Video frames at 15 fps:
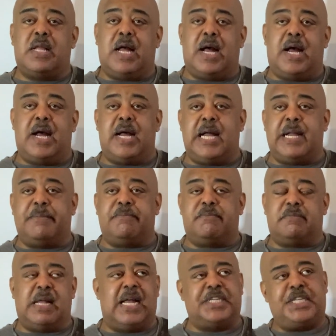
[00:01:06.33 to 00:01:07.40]
I
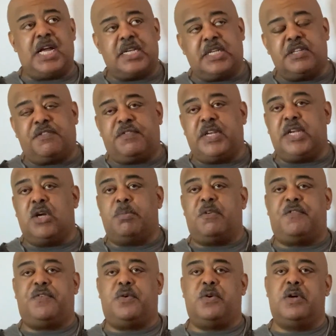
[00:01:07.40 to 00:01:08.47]
shot this video
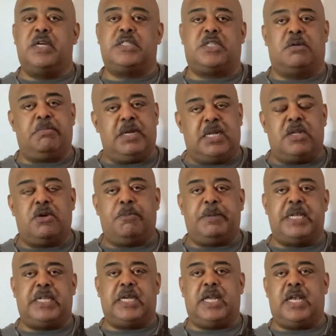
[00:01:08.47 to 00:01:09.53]
before. It took me a little
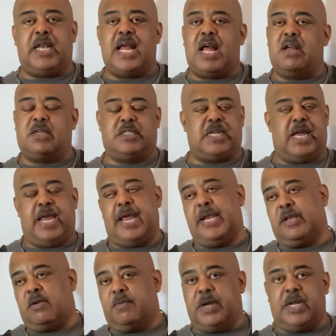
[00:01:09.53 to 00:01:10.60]
bit to get it out because I
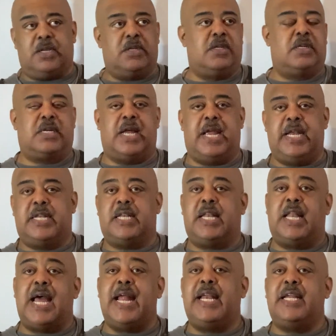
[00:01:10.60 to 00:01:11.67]
hated the way it looked. I hated the
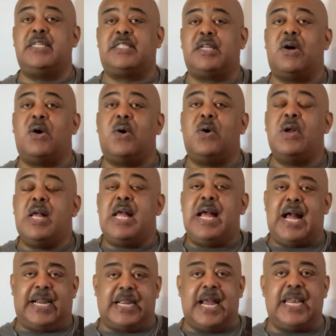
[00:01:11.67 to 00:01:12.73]
lighting, so
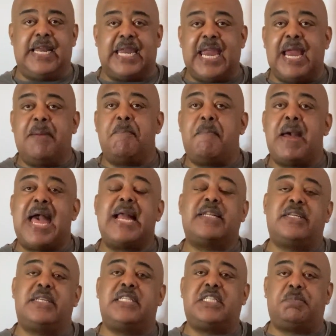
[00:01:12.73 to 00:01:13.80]
I kind of came back
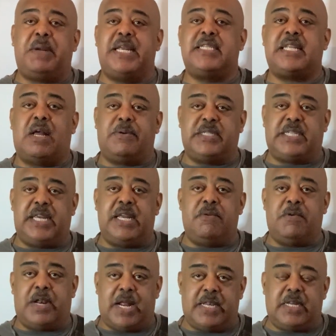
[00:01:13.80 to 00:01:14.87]
to the space I was in
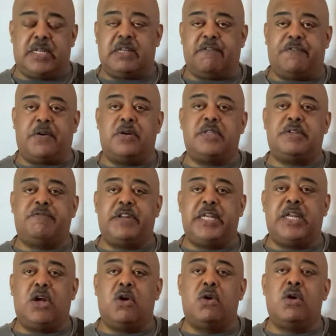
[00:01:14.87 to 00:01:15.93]
when I did the first
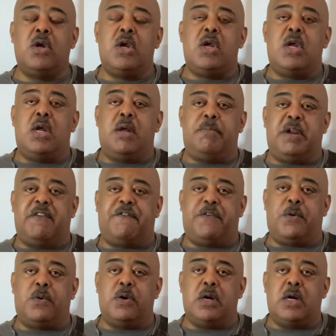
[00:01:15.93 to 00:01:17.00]
video
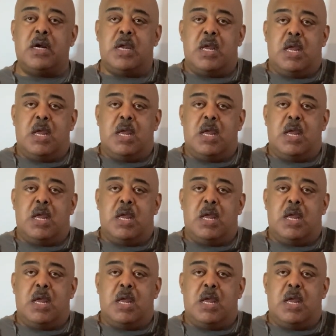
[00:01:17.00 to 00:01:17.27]
before.